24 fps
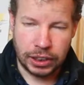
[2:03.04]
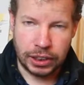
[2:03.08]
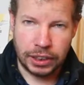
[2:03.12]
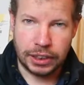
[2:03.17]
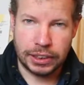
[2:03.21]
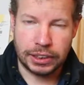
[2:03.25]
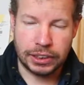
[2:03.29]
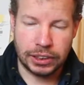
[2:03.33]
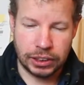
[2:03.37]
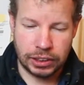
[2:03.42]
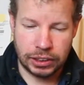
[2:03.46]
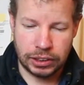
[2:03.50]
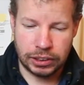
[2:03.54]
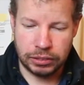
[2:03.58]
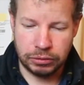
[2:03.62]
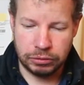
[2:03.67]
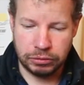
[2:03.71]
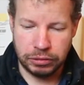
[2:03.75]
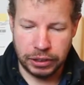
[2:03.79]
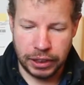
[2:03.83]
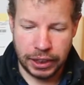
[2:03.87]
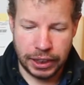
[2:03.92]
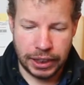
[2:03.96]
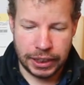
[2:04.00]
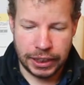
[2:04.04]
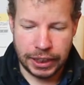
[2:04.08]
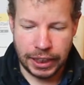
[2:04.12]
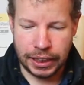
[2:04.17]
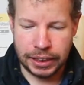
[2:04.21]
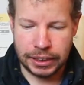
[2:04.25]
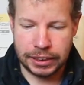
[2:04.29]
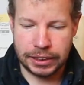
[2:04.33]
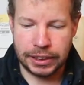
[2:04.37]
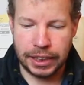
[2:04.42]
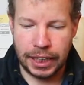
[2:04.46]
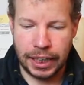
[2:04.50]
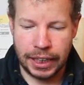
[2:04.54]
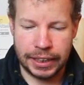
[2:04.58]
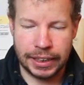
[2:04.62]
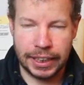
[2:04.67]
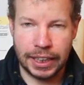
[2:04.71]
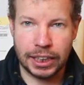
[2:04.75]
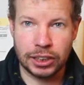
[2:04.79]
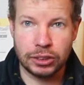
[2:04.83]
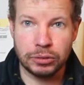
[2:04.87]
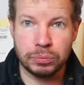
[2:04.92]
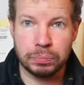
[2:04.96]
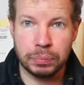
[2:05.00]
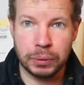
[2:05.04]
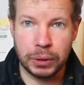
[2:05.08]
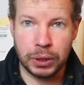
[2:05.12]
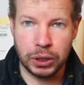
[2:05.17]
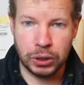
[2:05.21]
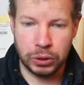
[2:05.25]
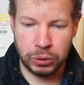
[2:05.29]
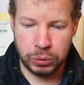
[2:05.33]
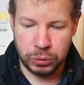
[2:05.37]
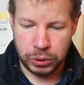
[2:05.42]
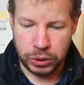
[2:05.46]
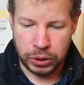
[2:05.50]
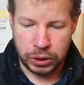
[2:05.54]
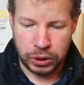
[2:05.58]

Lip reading: it's really nice ionised blue,